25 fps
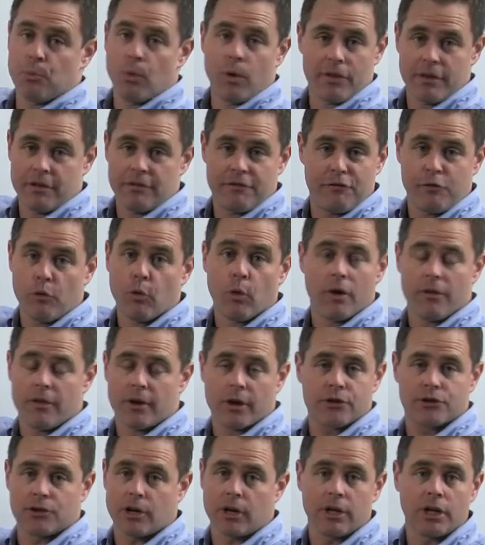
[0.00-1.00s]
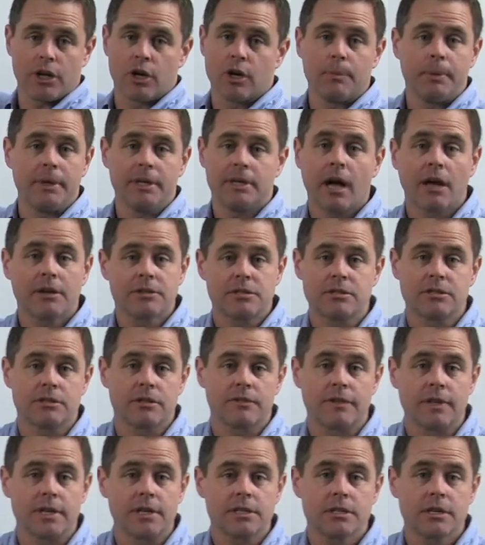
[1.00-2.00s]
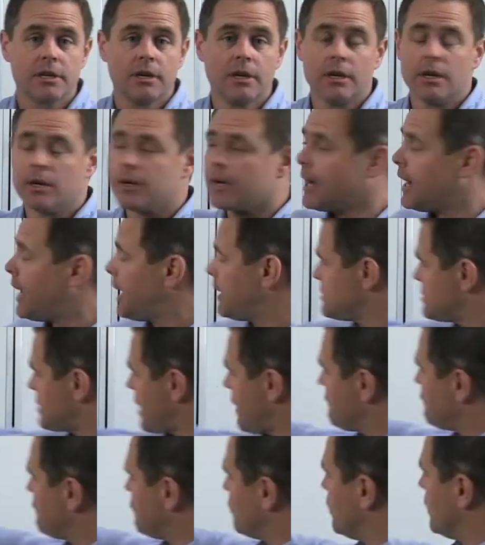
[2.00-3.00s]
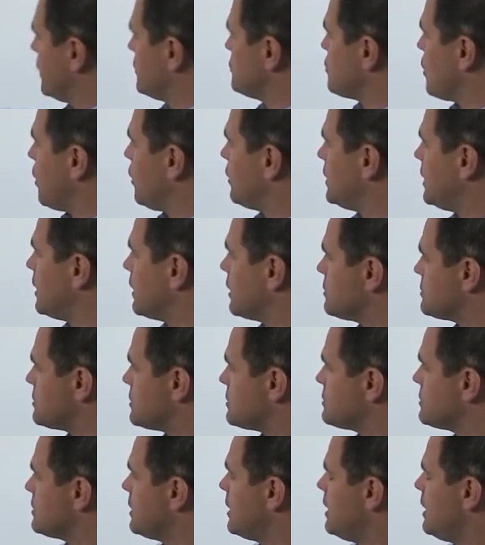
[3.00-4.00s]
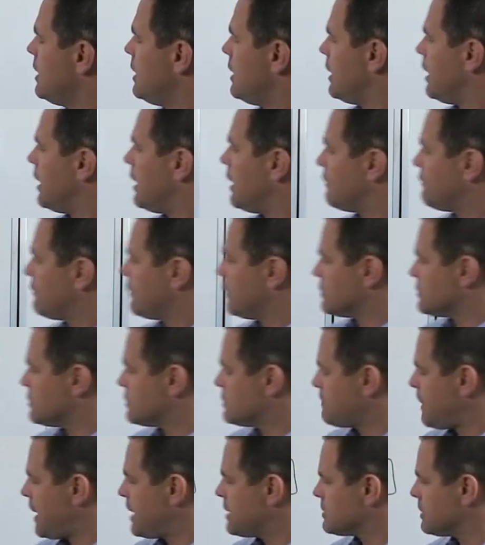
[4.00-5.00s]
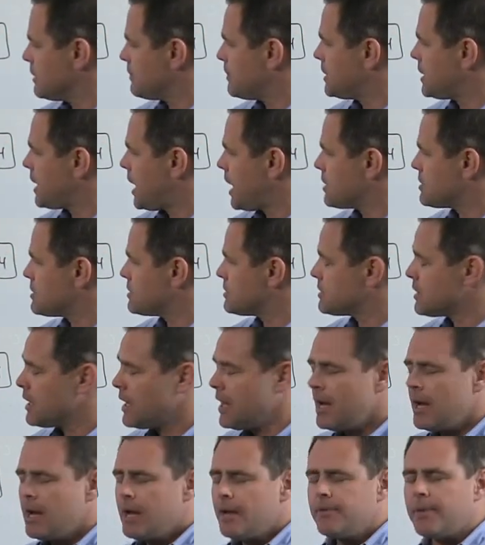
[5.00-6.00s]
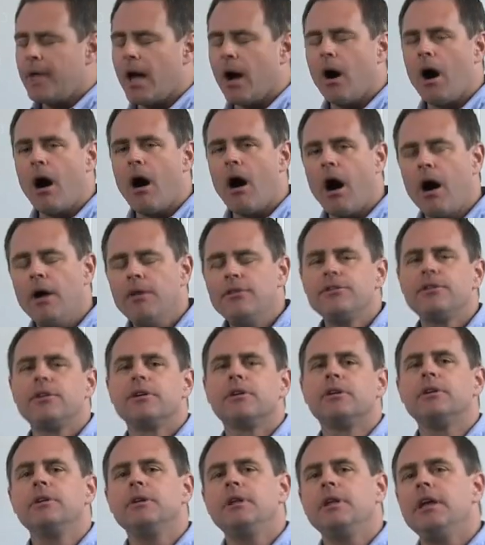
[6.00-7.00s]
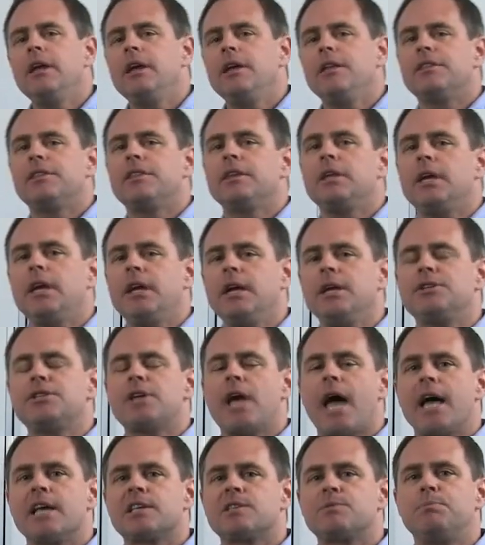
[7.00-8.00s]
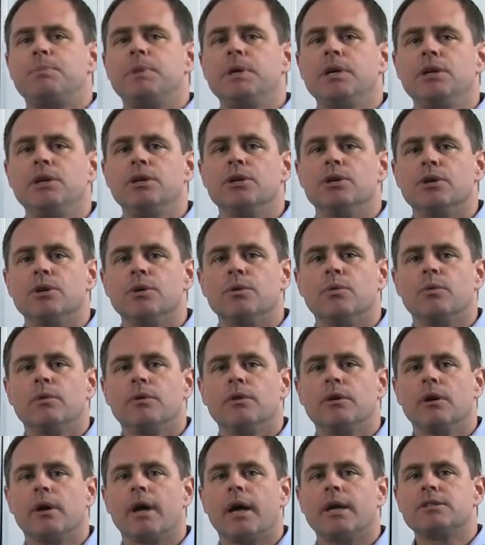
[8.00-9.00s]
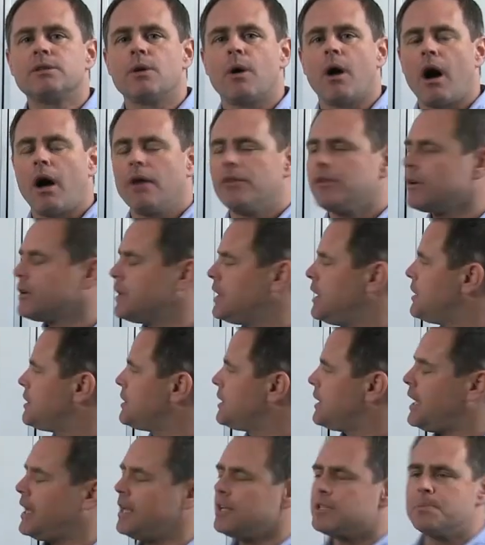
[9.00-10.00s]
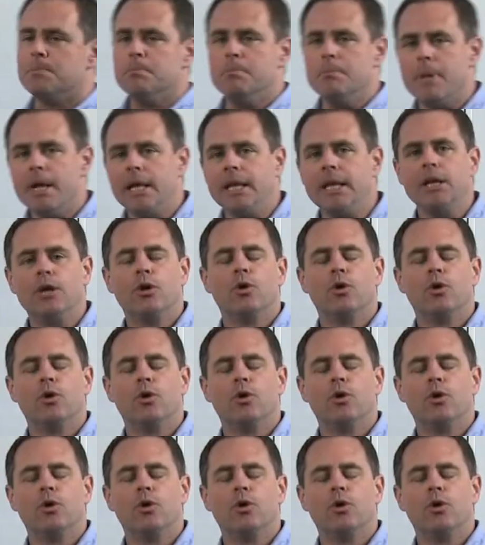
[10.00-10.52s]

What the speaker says: more than four. There certainly could be dozens of these. Okay, I just have four drawn here because of space limitations. Now, underneath each SBU, okay, so underneath each mini